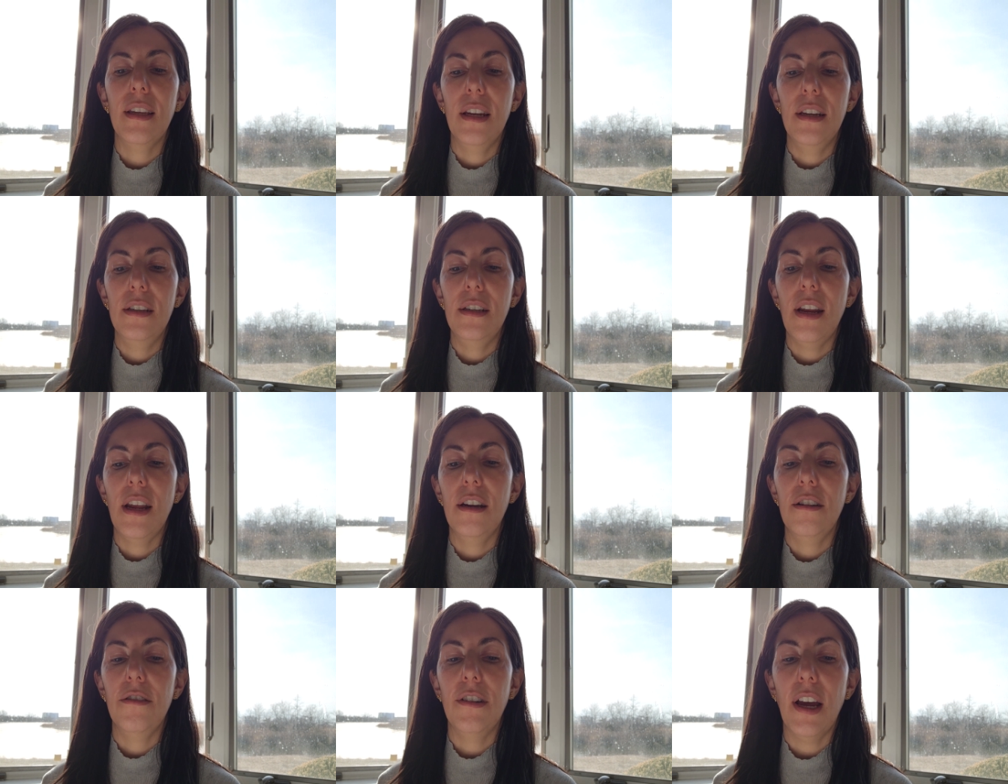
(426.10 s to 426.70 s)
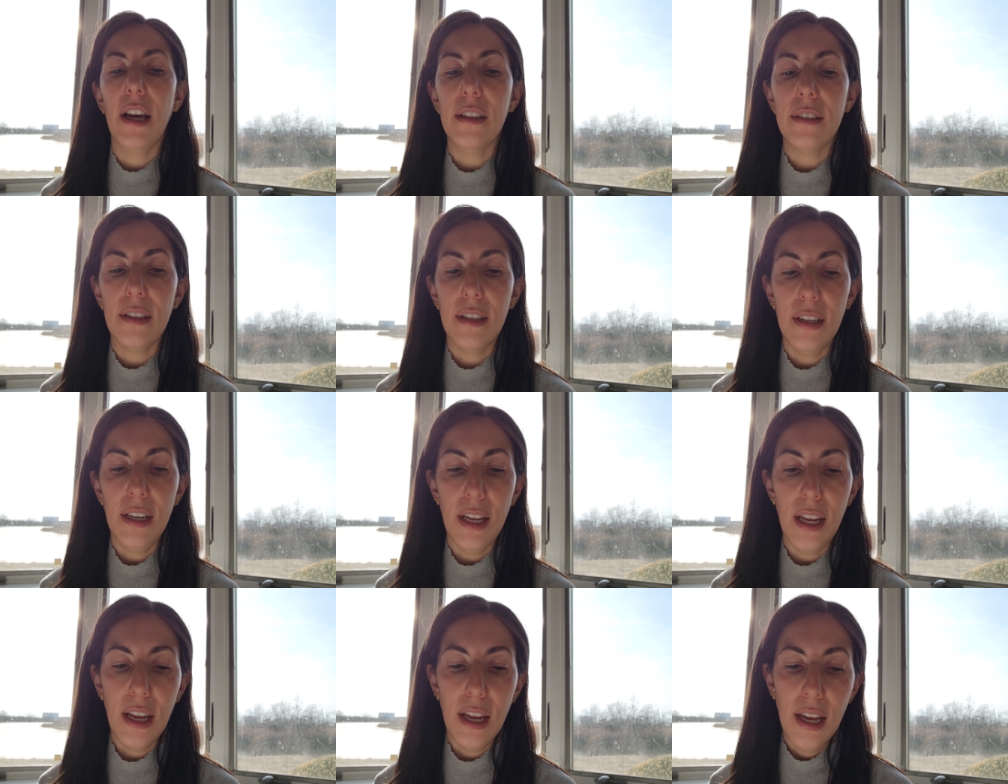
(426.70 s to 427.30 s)
and
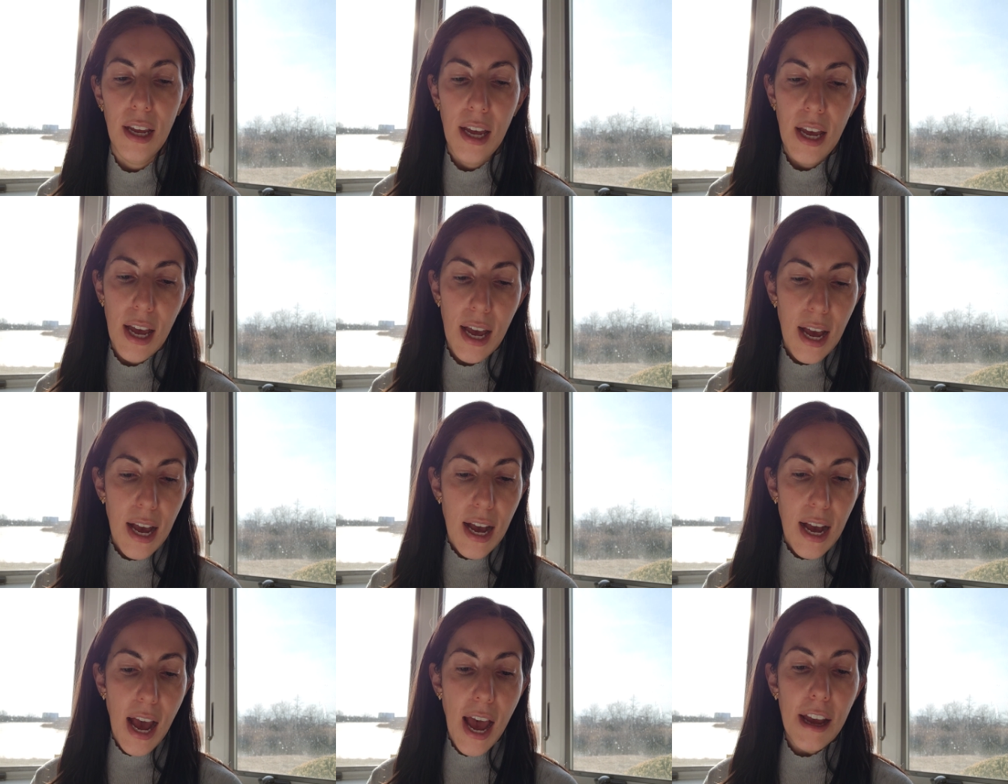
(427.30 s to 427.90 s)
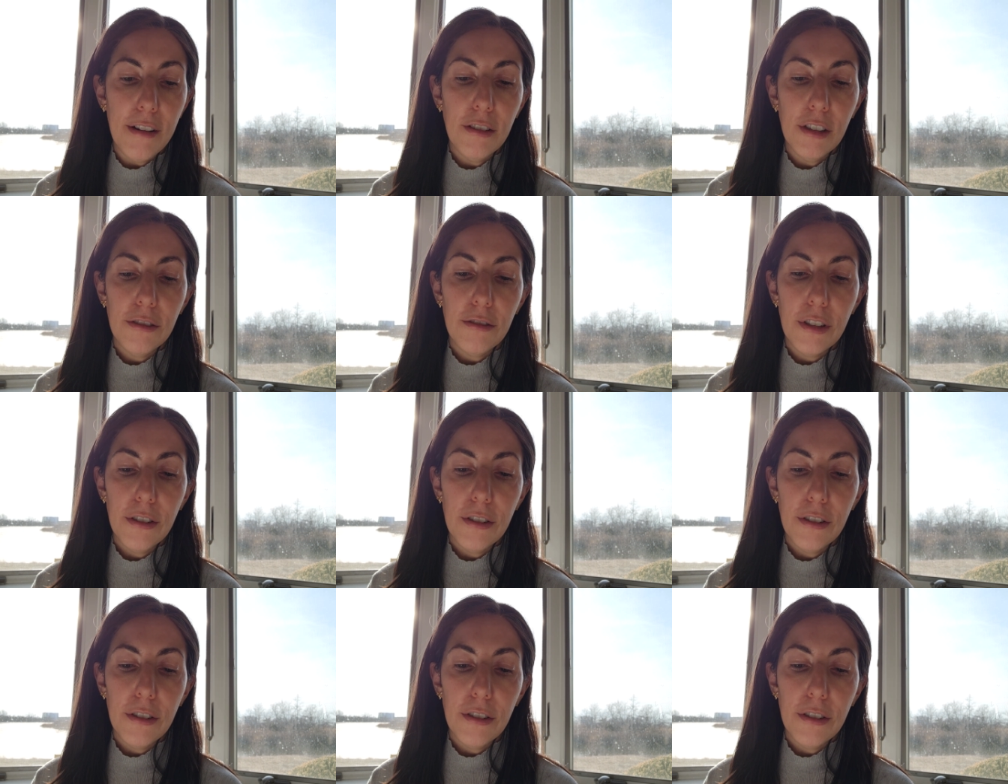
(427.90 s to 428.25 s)
generosity. I will